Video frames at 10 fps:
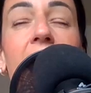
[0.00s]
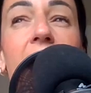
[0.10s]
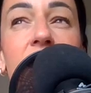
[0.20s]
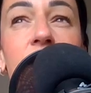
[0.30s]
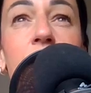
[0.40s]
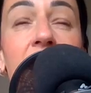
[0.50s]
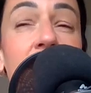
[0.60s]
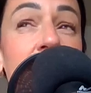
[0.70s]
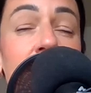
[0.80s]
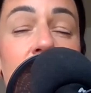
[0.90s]
has
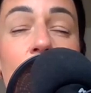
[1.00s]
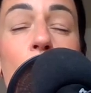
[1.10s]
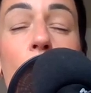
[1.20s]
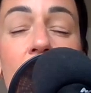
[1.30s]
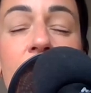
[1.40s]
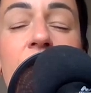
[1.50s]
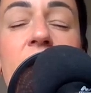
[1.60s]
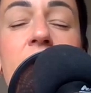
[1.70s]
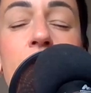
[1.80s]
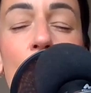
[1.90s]
been one of the
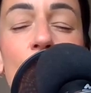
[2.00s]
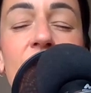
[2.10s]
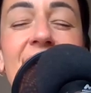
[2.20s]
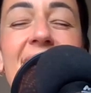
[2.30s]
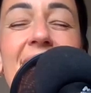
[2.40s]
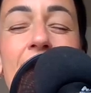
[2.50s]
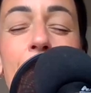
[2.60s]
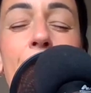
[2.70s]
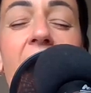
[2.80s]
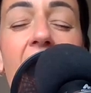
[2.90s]
most
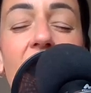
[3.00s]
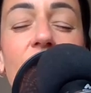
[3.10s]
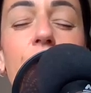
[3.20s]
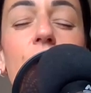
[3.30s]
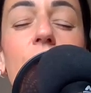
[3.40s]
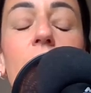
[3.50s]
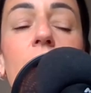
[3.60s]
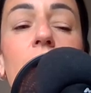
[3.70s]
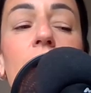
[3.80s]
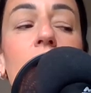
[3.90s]
impactful
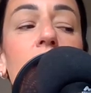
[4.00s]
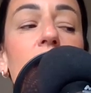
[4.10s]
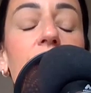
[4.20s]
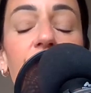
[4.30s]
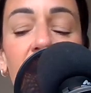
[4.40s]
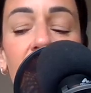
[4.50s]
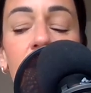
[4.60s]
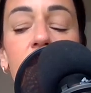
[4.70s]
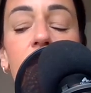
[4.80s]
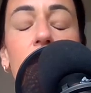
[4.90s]

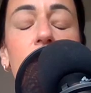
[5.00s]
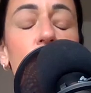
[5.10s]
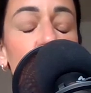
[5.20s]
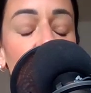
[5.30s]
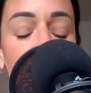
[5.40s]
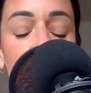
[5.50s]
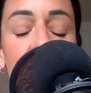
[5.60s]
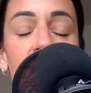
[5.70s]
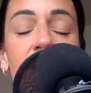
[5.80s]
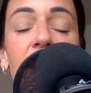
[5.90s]

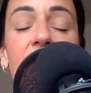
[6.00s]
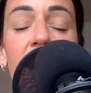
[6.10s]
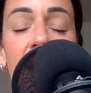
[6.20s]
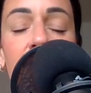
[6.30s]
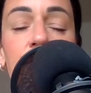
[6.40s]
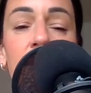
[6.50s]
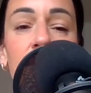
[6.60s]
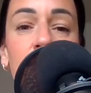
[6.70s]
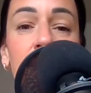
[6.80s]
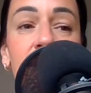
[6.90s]
changes I've ever done
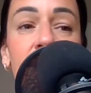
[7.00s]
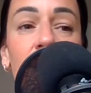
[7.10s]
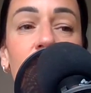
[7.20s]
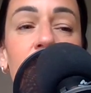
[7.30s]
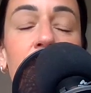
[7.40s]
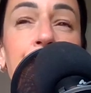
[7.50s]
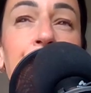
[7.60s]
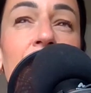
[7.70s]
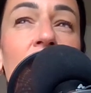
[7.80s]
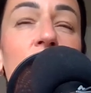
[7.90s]
for myself.
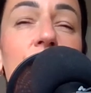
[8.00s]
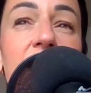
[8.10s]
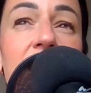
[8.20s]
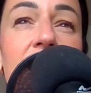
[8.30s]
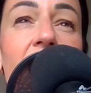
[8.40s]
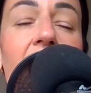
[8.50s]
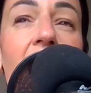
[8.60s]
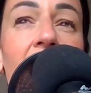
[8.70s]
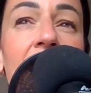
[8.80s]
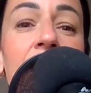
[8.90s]
You see,
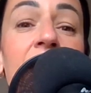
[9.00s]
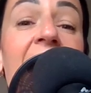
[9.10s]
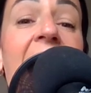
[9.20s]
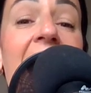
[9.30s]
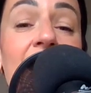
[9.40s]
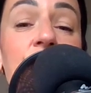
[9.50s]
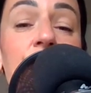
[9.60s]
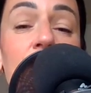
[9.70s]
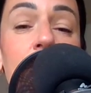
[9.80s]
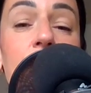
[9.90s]
I am an
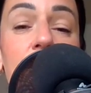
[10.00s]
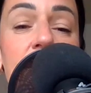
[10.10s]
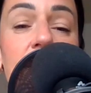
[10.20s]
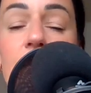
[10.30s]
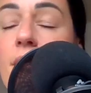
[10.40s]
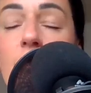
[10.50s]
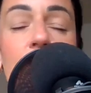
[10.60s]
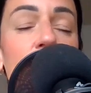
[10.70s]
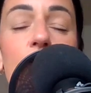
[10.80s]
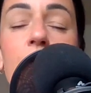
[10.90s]
action person,
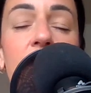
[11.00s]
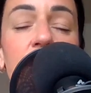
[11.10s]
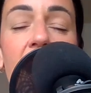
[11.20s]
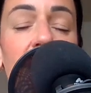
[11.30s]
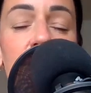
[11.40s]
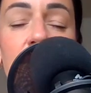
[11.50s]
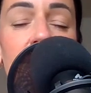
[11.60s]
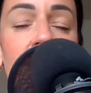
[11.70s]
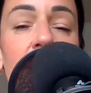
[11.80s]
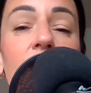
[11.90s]
too much
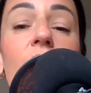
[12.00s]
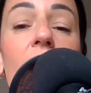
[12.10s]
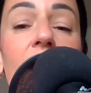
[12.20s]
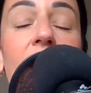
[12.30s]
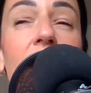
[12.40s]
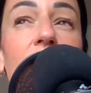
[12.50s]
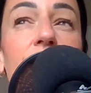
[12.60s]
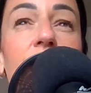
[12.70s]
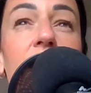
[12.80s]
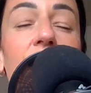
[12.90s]
action, not enough